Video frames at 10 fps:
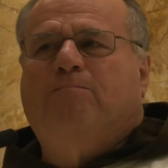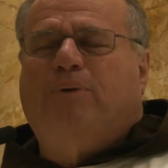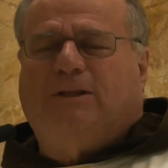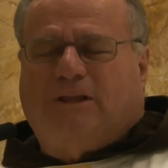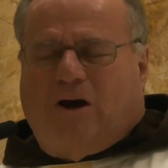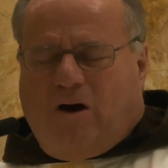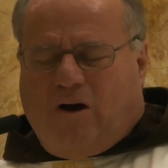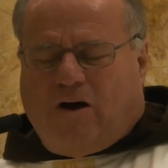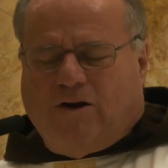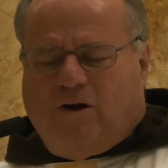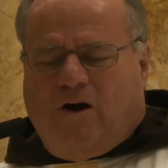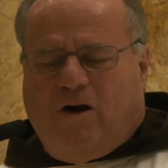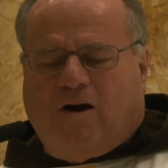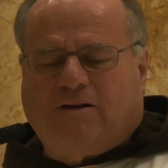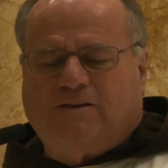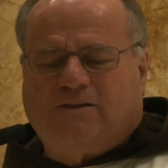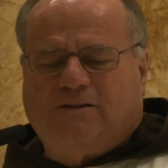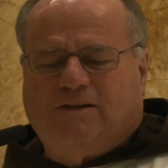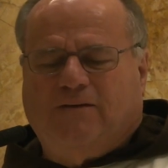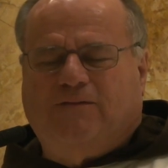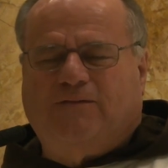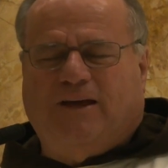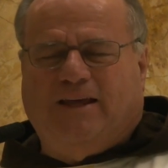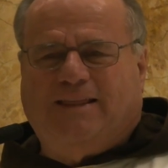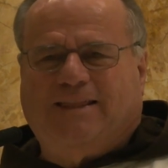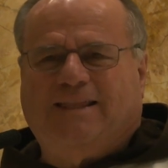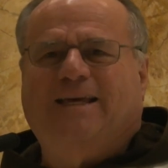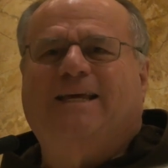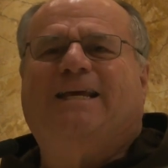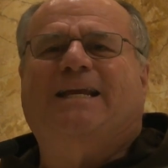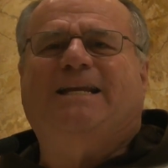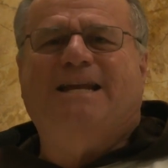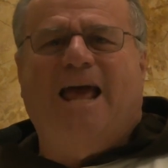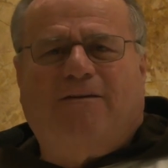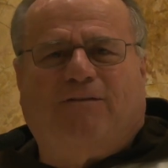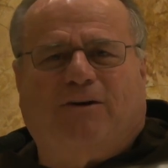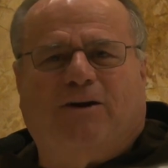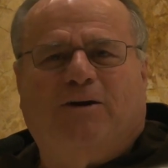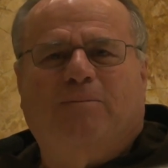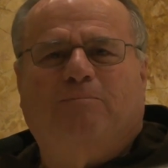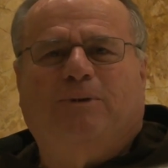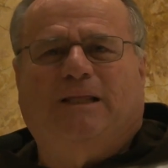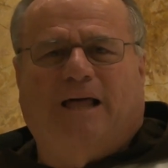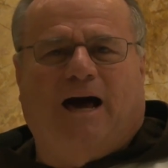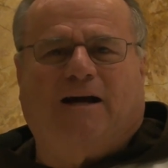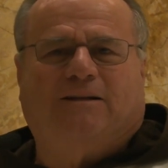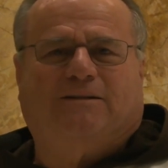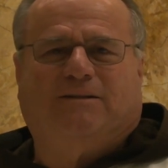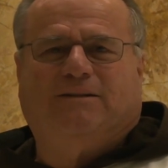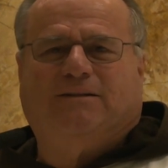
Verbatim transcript: but the heart, your hearts of faith could never be locked.